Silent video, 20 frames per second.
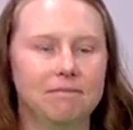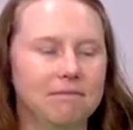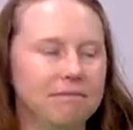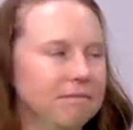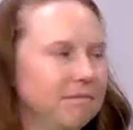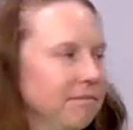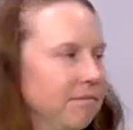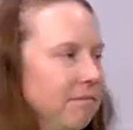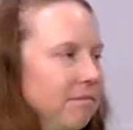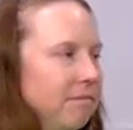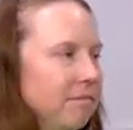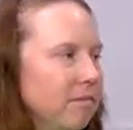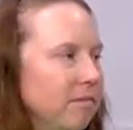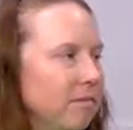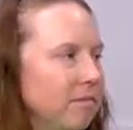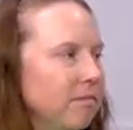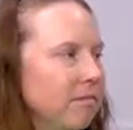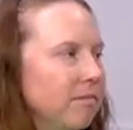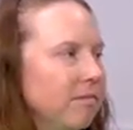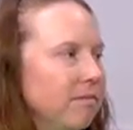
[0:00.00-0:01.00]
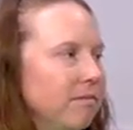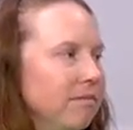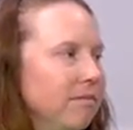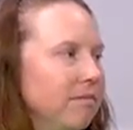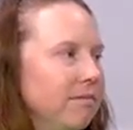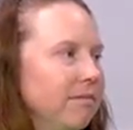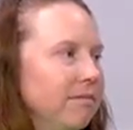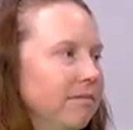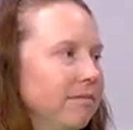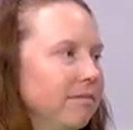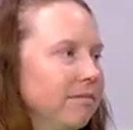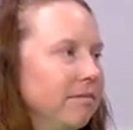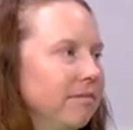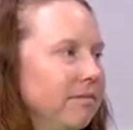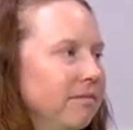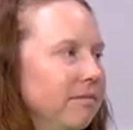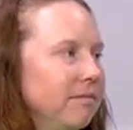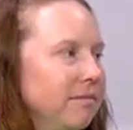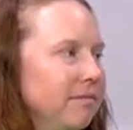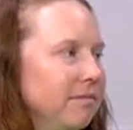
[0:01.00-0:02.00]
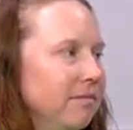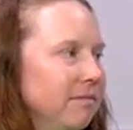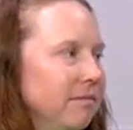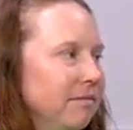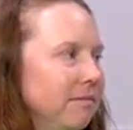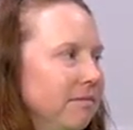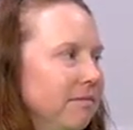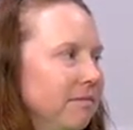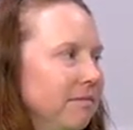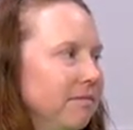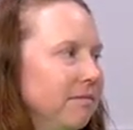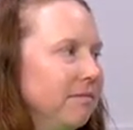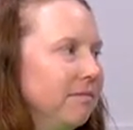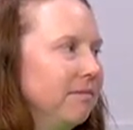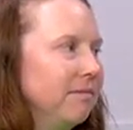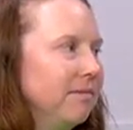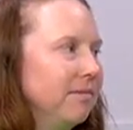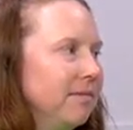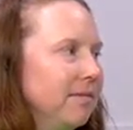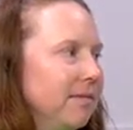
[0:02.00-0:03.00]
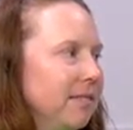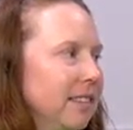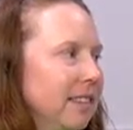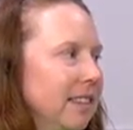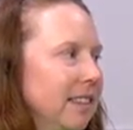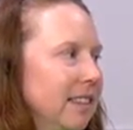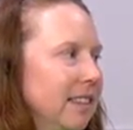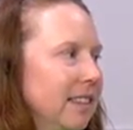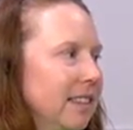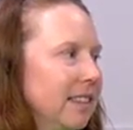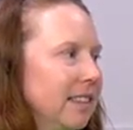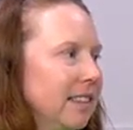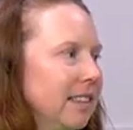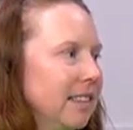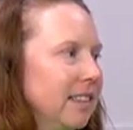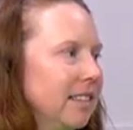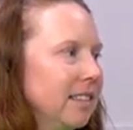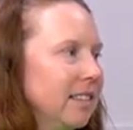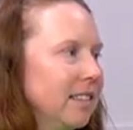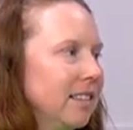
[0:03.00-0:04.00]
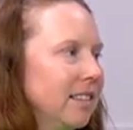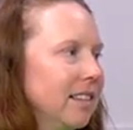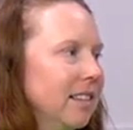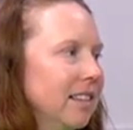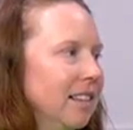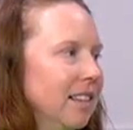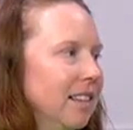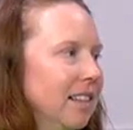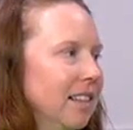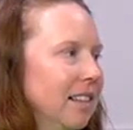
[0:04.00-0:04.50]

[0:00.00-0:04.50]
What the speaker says: The person shown says nothing.